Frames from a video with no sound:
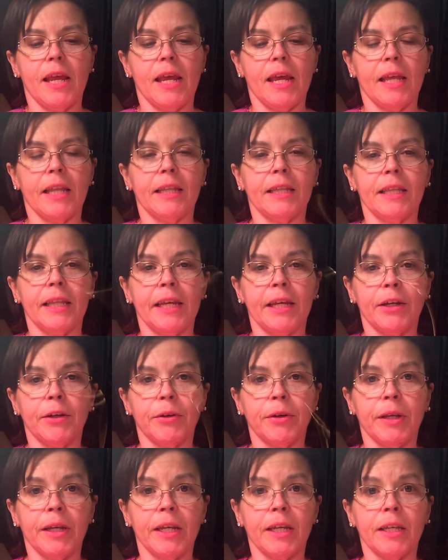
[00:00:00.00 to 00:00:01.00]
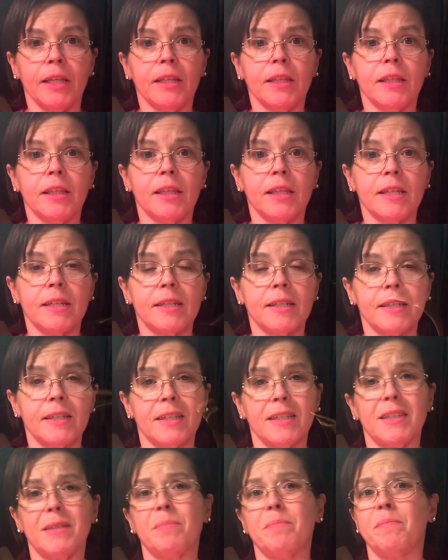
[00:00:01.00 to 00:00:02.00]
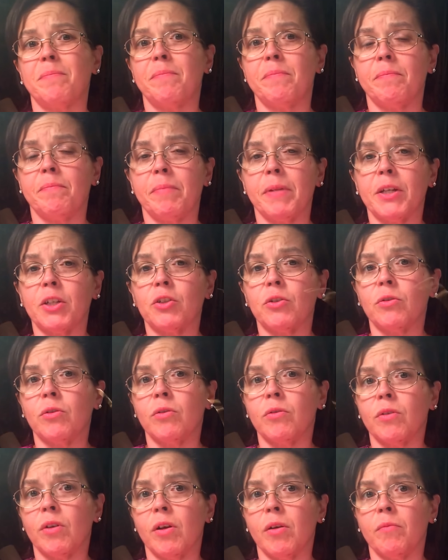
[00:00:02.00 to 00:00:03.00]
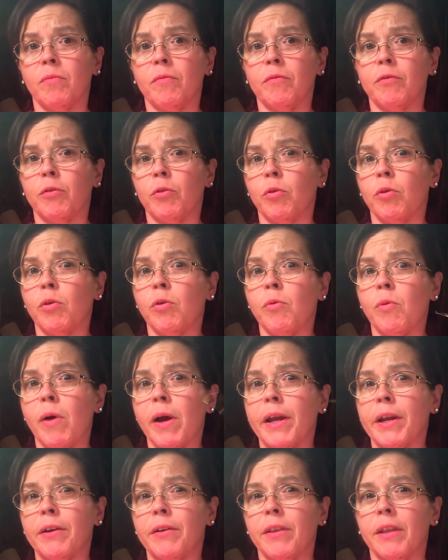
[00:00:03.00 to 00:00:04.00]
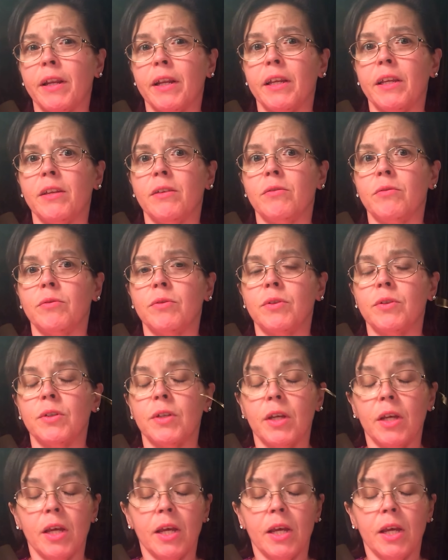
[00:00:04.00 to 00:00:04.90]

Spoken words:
and layering it. This is a special floral wire that I use